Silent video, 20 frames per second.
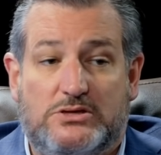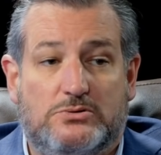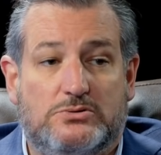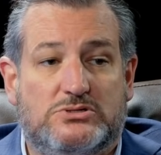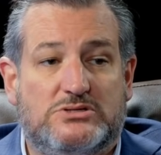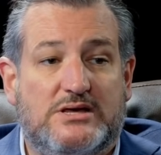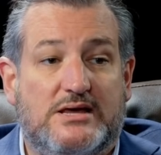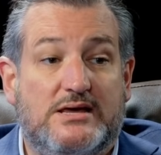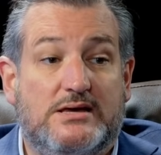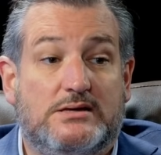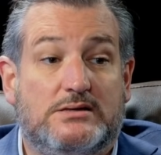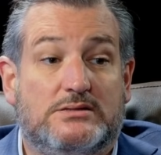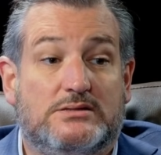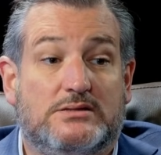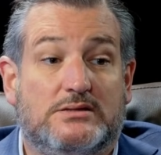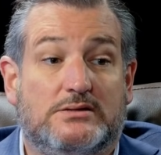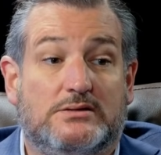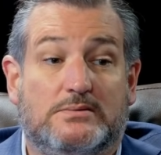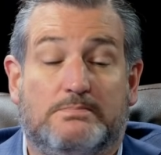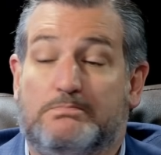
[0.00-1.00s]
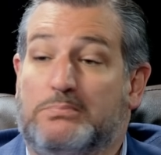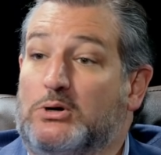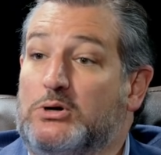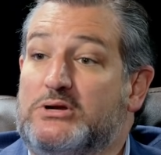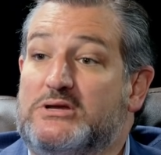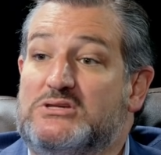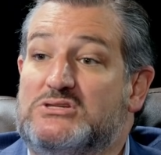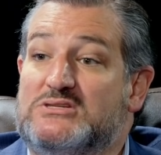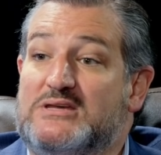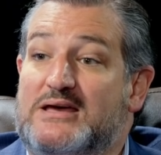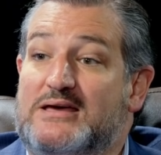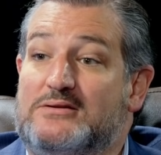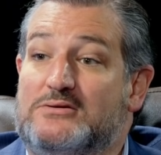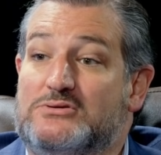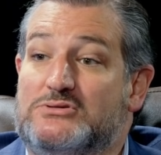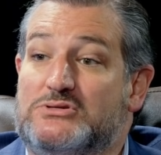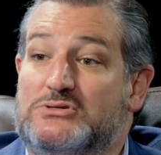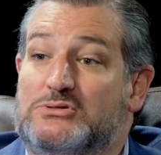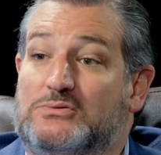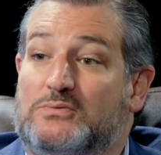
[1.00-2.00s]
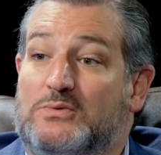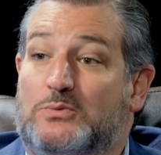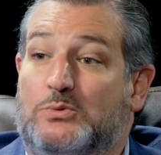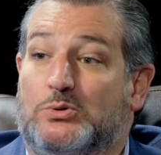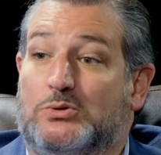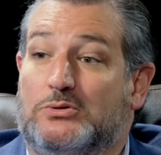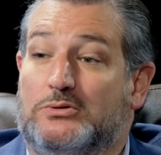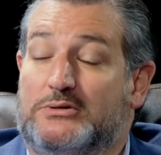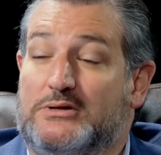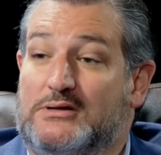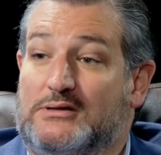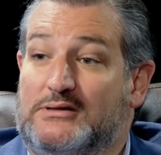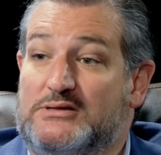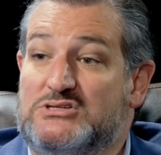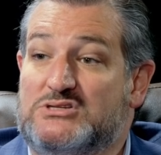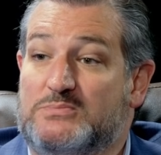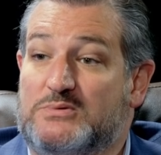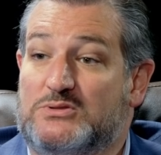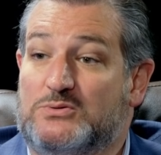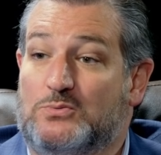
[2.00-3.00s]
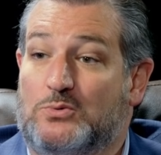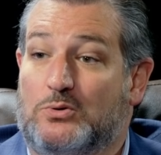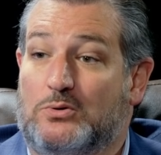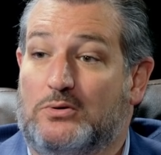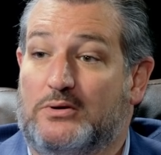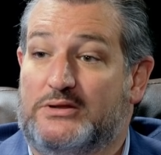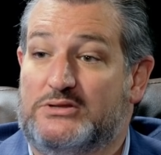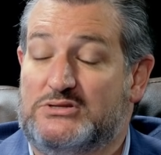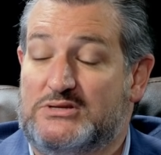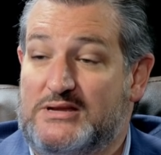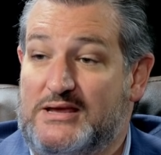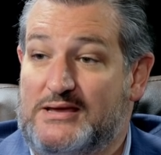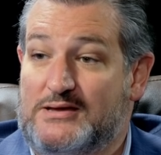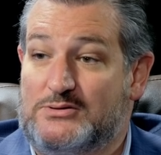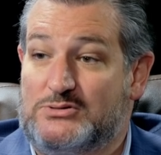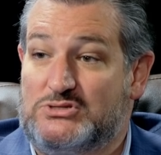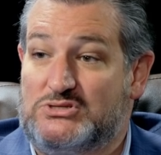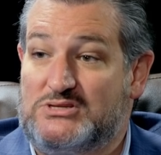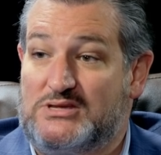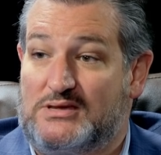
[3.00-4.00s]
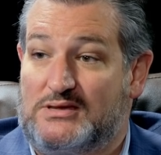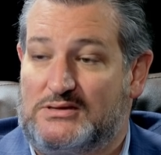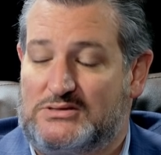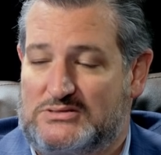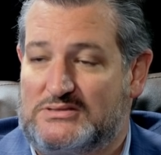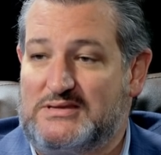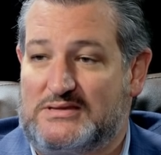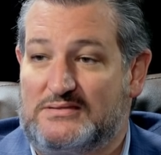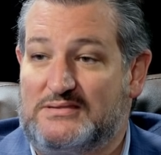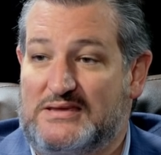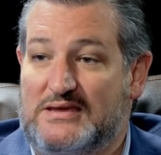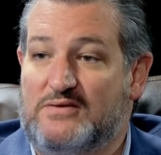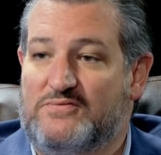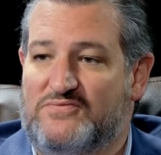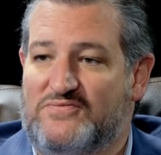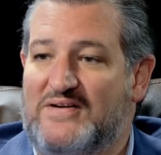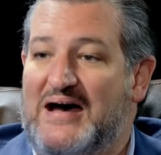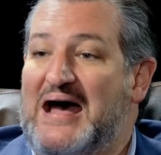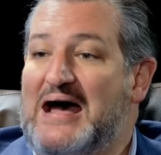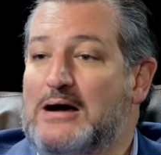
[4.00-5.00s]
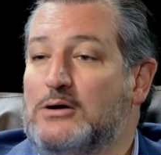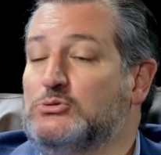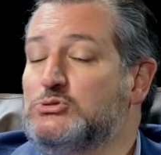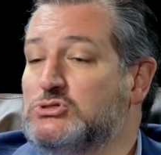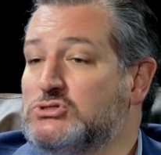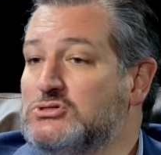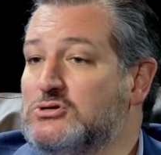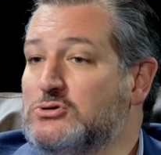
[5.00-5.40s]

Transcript: You take the Bernie Sanderses of the world and Elizabeth Warrens and AOCs, the avowed